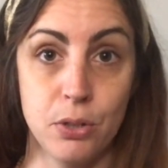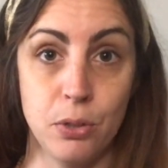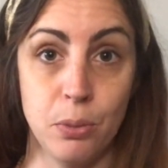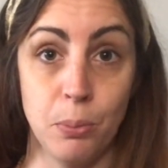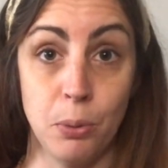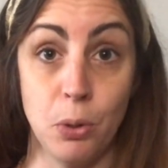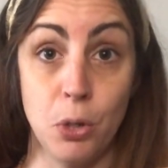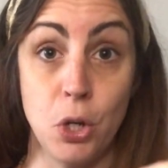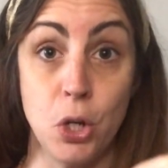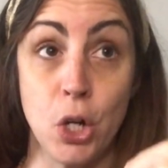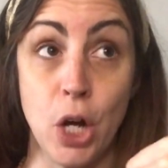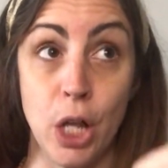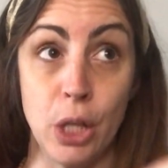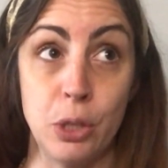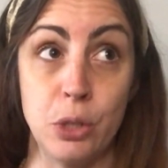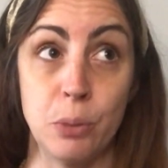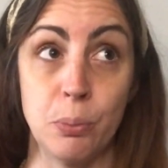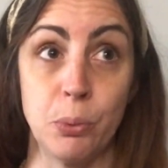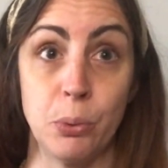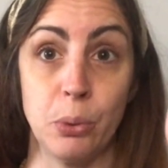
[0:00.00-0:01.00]

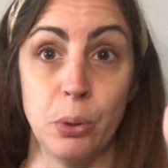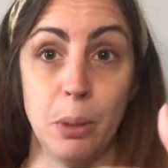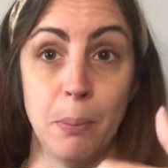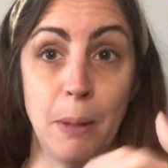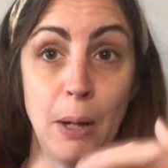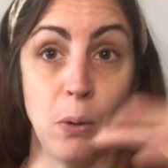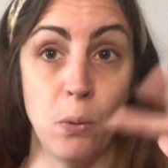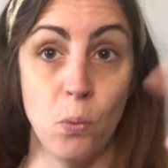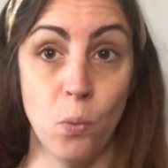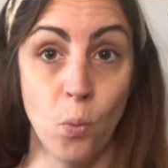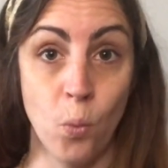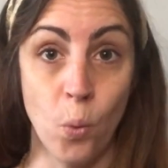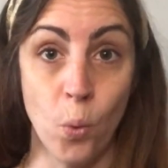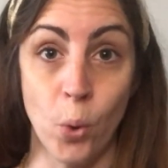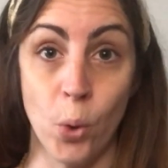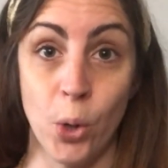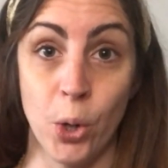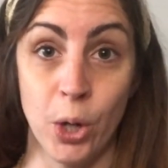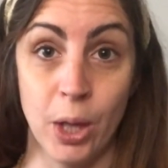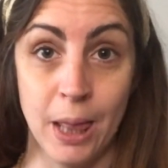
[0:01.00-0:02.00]
knowledgeable about
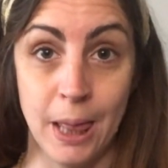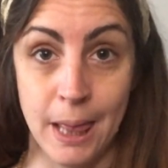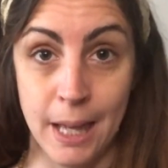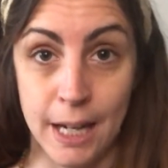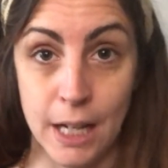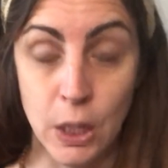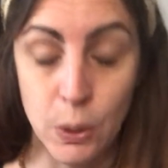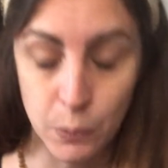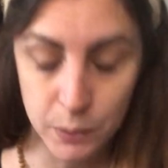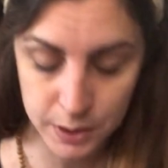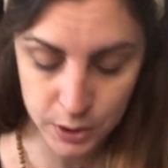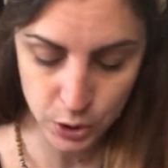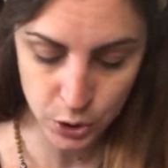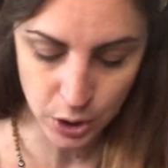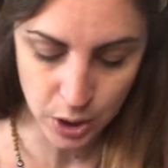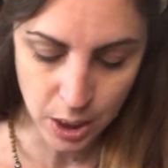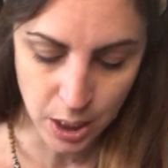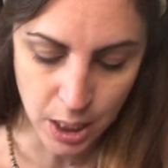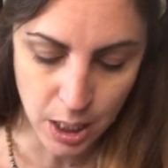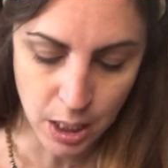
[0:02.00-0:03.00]
war
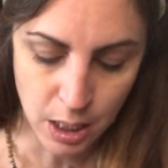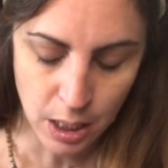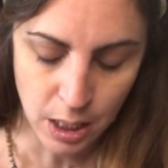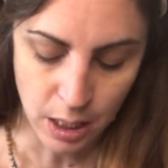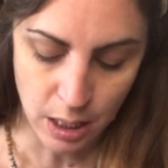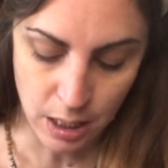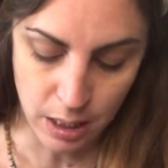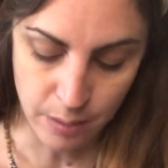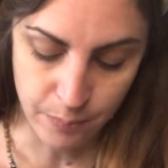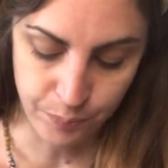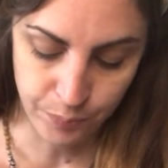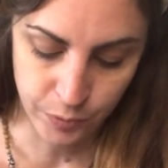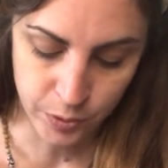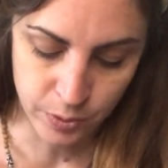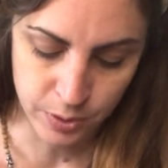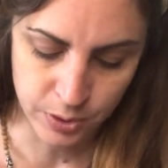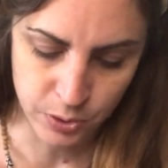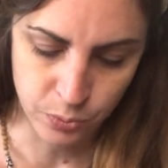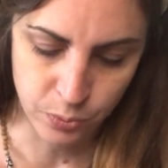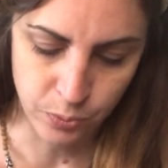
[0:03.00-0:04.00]
language. So
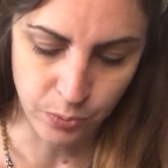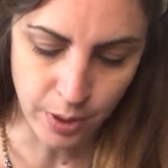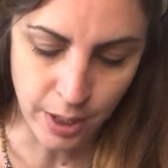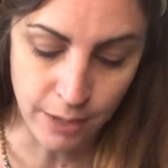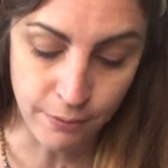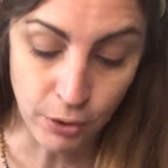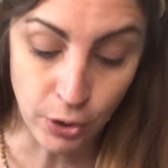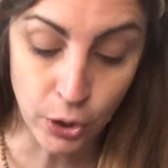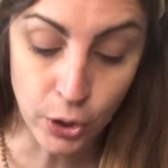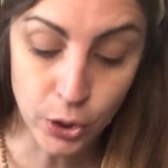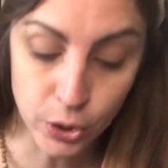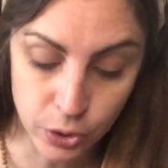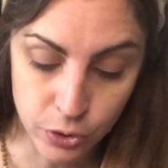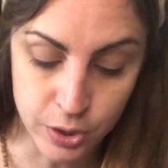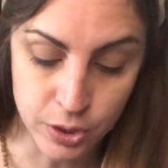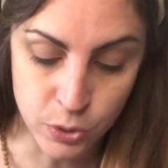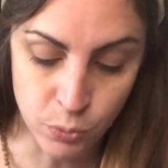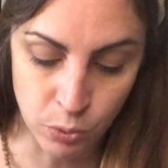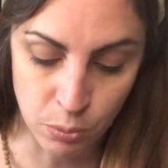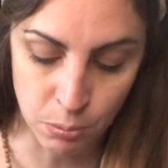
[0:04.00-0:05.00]
this, I've heard
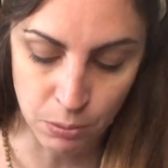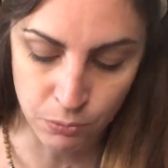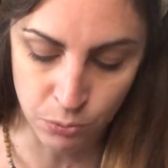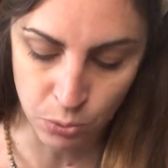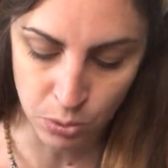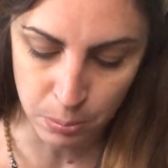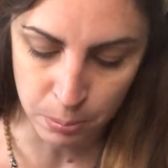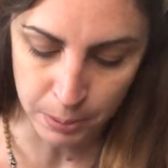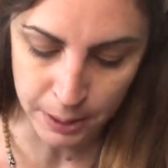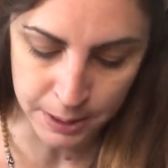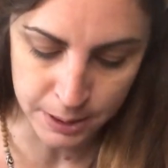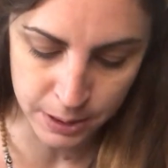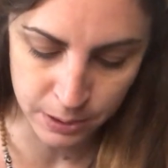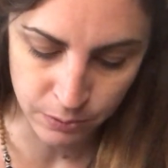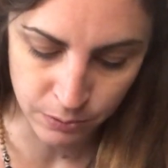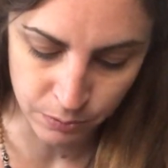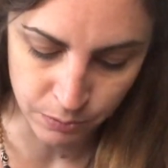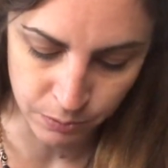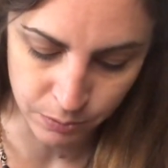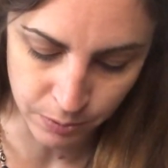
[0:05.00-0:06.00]
this word before, but I
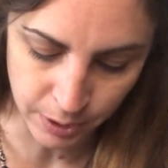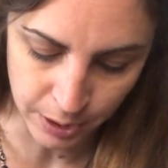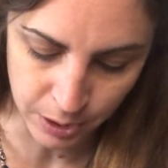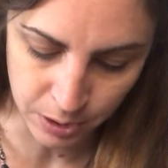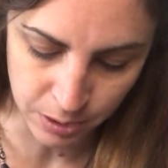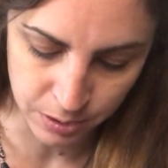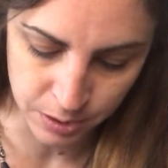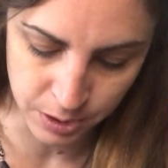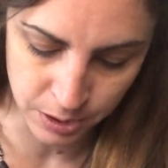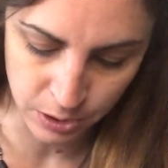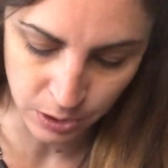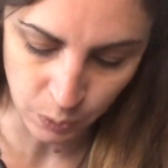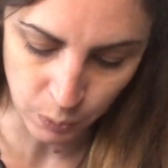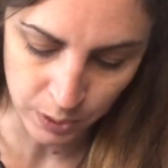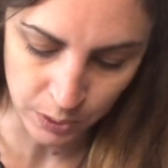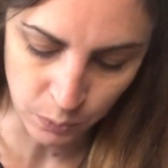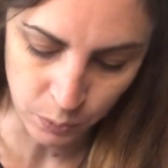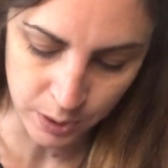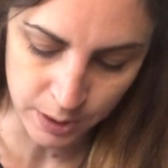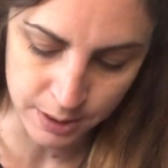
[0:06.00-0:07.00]
didn't know
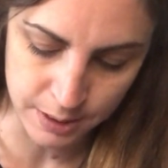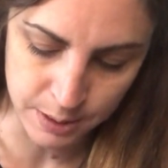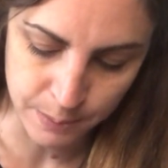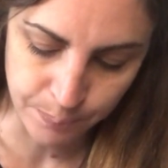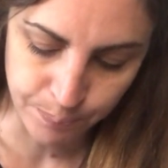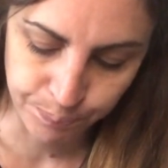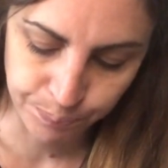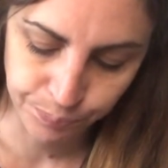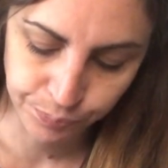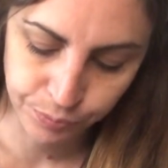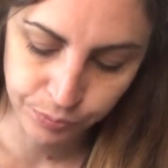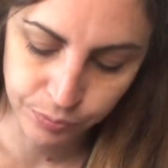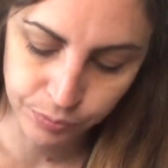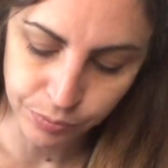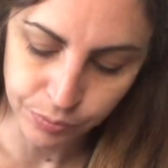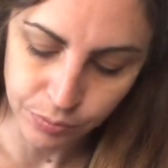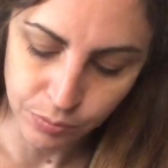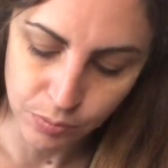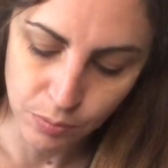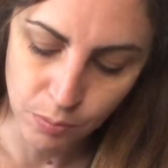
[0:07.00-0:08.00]
what it was.
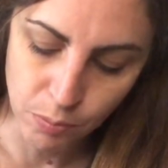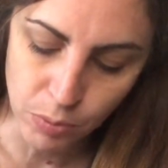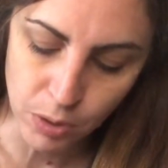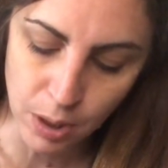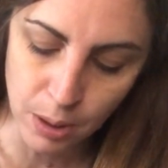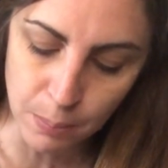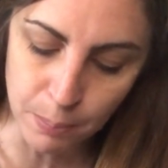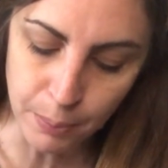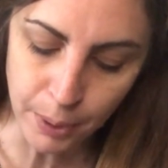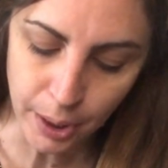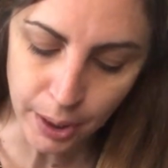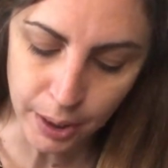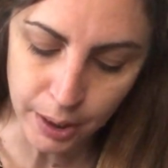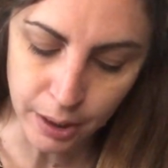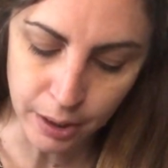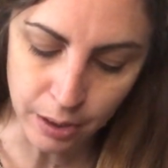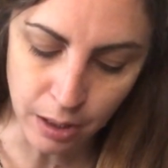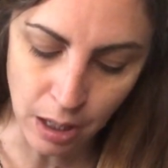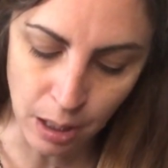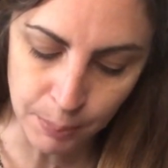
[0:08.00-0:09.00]

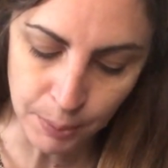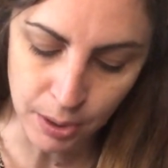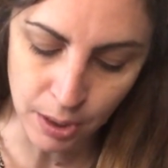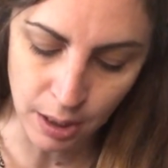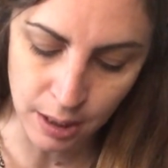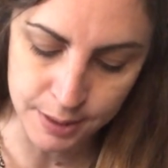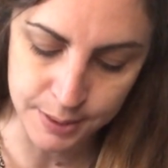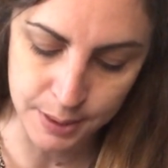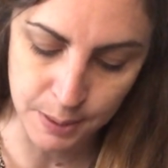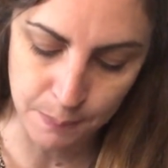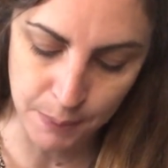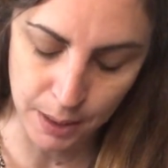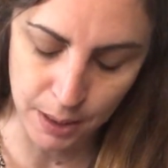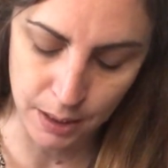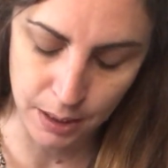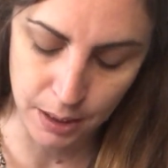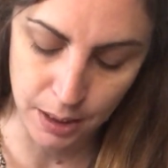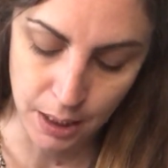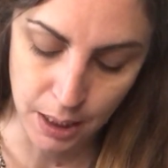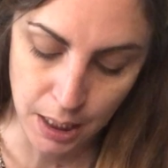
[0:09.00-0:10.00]
But a kamikaze man